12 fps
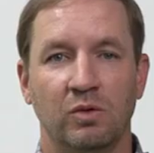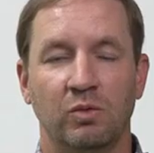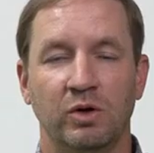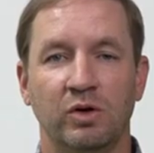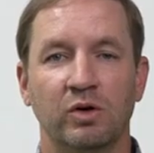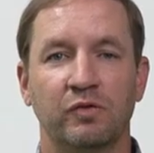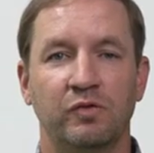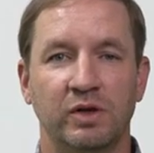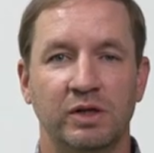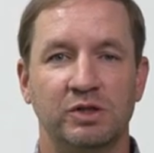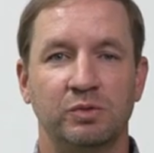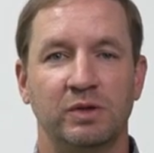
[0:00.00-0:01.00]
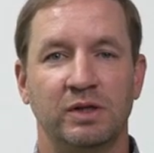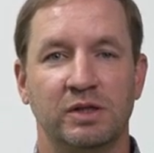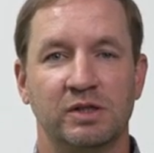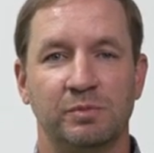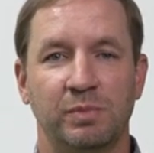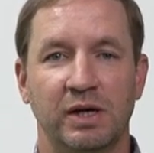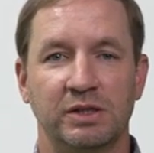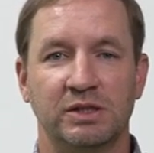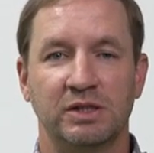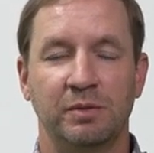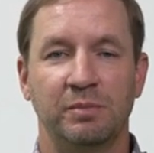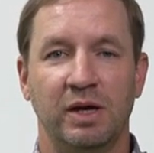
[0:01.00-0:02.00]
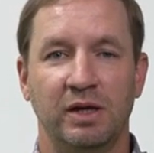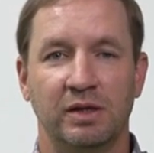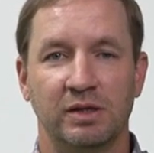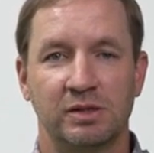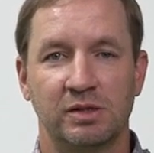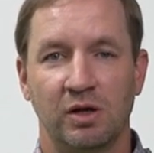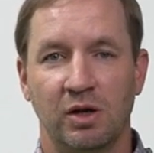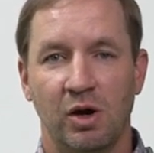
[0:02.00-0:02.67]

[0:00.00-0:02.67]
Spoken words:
When you are finished with the inspection and maintenance,